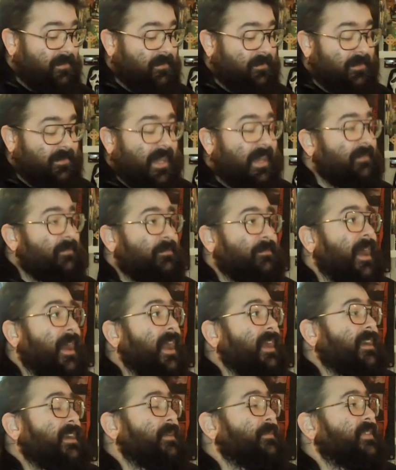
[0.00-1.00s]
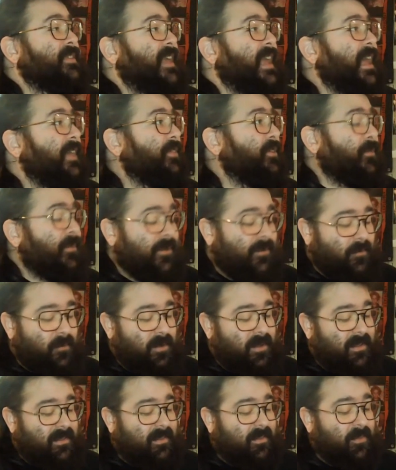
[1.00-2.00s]
Not even mock-ups. They had the real
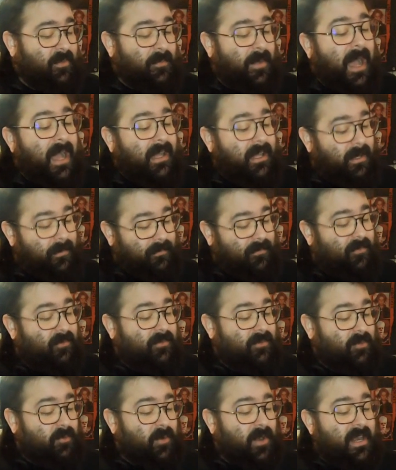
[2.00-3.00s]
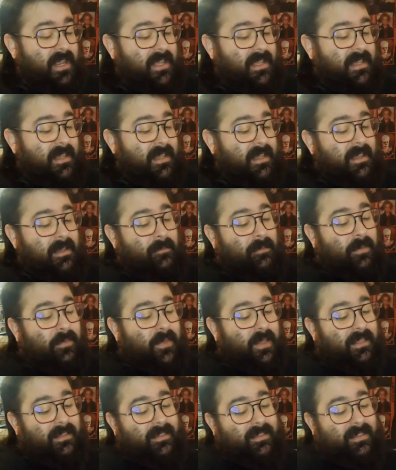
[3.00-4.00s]
ones. The mock-ups looked great. But
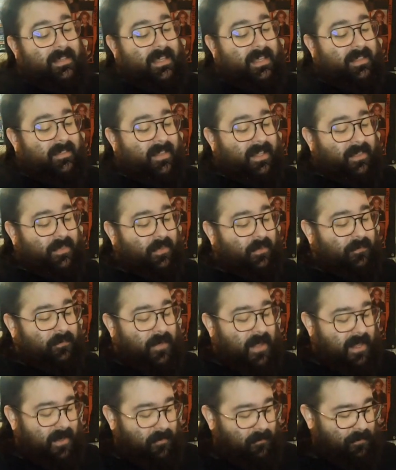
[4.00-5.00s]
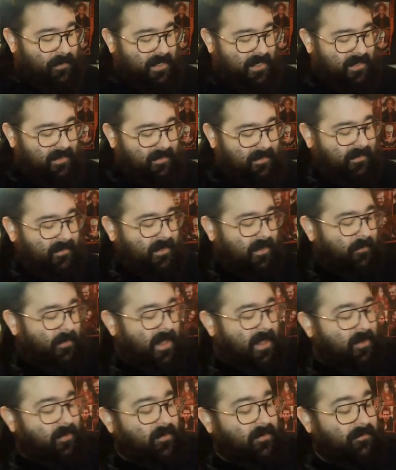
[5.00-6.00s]
then seeing like the final piece come
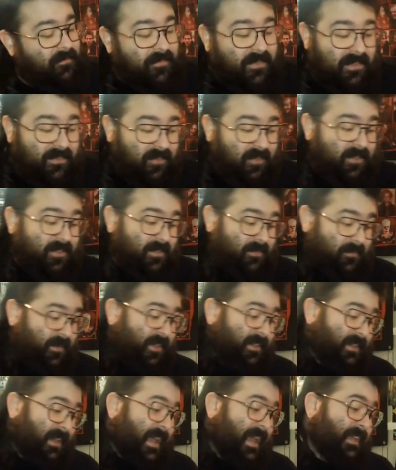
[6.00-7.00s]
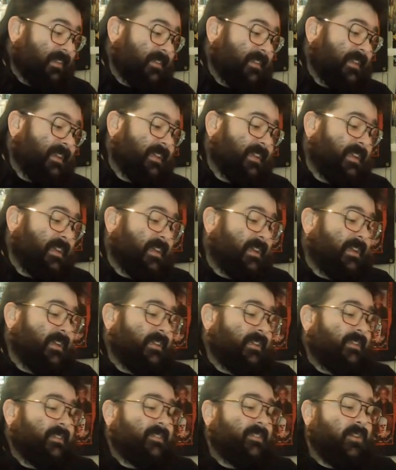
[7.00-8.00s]
out, they looked fantastic.
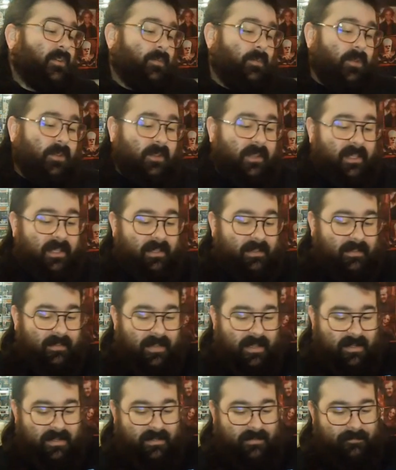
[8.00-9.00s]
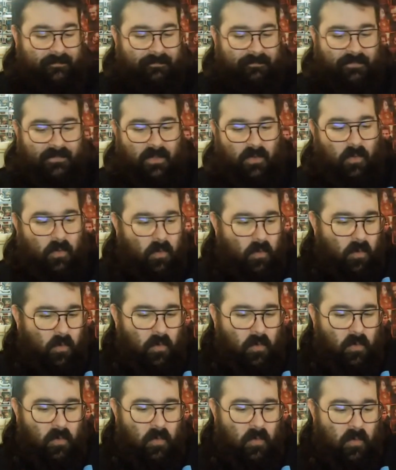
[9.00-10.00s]
So I'm really excited.
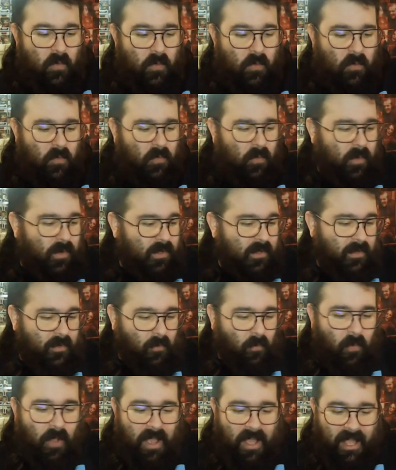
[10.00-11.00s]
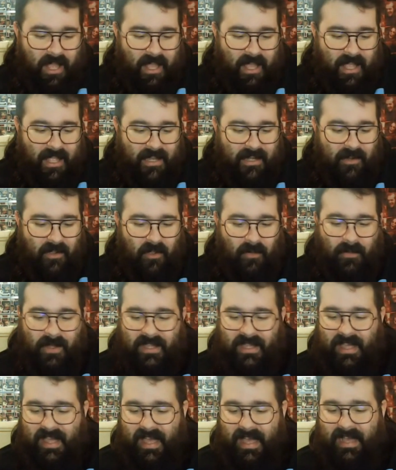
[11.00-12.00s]
Ooh! What? Oh my
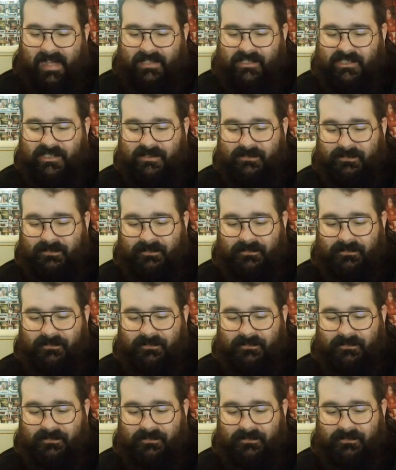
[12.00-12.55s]
gosh!